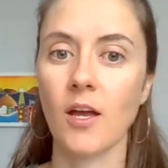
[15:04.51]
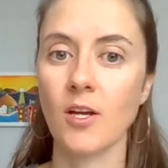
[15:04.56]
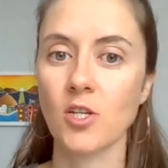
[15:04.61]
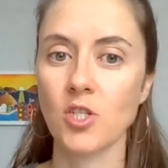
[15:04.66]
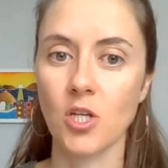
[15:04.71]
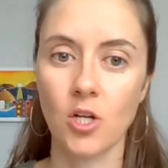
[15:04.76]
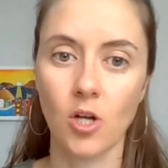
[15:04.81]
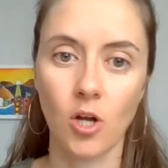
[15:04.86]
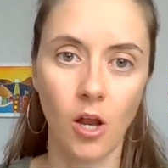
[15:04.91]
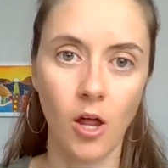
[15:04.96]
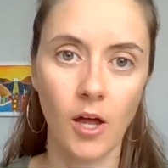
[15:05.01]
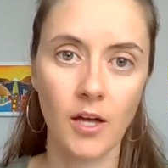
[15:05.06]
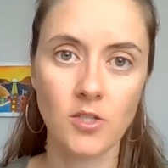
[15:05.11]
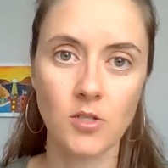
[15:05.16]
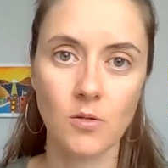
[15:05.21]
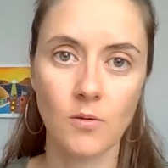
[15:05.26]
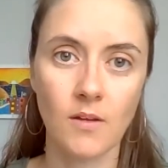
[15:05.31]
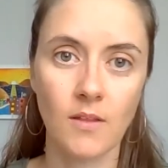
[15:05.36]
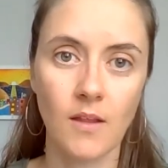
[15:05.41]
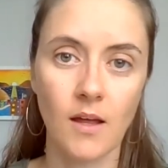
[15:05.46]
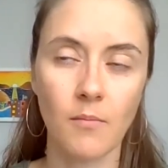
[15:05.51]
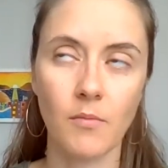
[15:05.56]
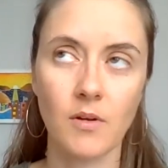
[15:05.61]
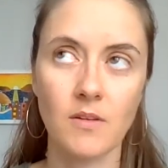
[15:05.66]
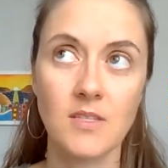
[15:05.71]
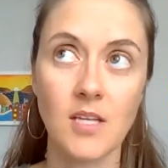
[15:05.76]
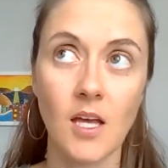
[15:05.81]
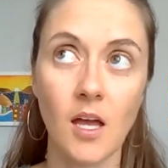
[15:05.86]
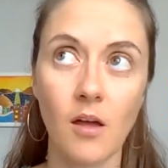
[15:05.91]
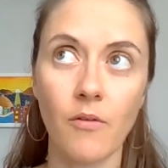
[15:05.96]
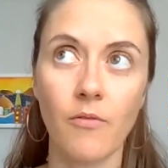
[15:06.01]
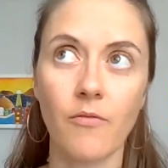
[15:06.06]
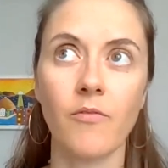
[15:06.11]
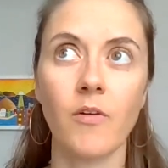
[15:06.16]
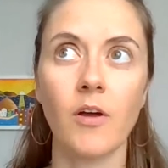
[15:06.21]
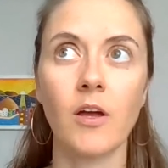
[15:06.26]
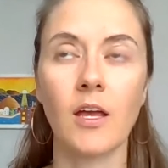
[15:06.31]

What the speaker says: actually, I don't like doing that myself.